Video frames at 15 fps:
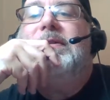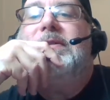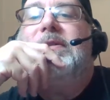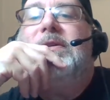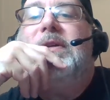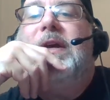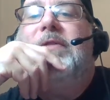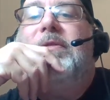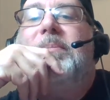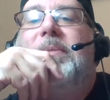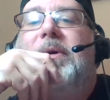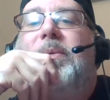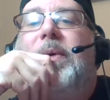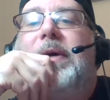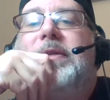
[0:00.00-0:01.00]
It's okay for
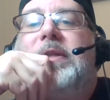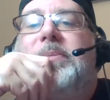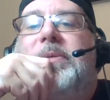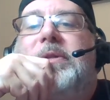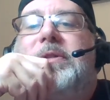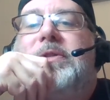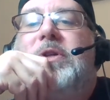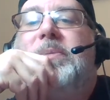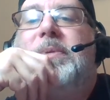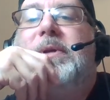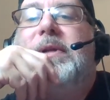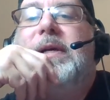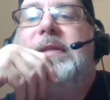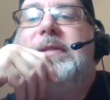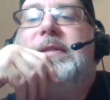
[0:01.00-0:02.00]
Budweiser to put soap in
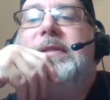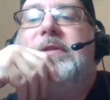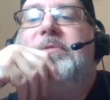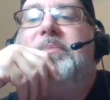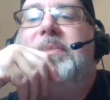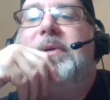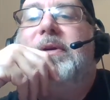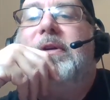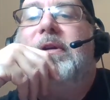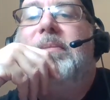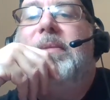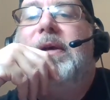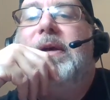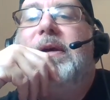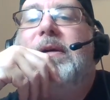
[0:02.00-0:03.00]
glasses of beer to
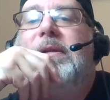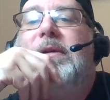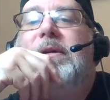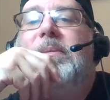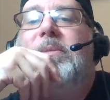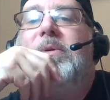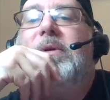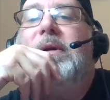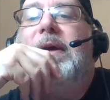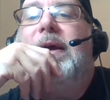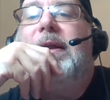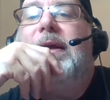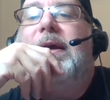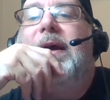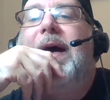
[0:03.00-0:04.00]
make it look more
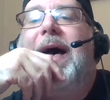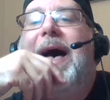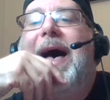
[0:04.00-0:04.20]
heady.